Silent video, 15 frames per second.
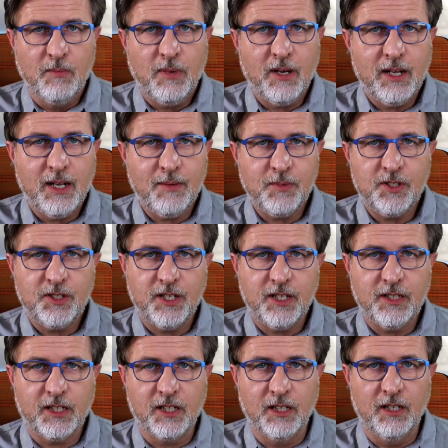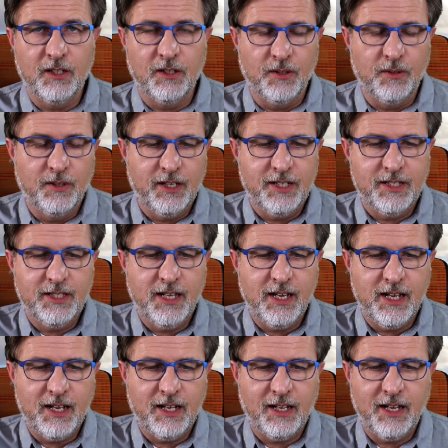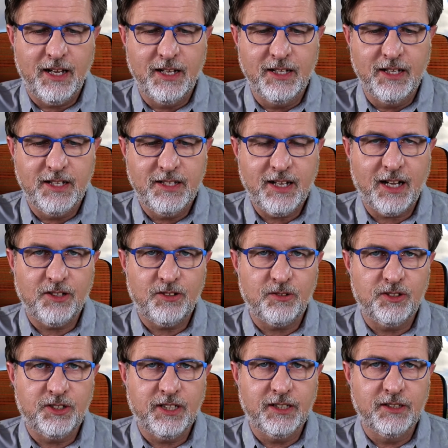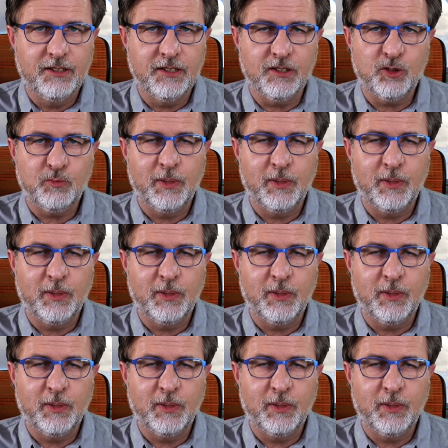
Perhaps the clue is there in this actual sentence,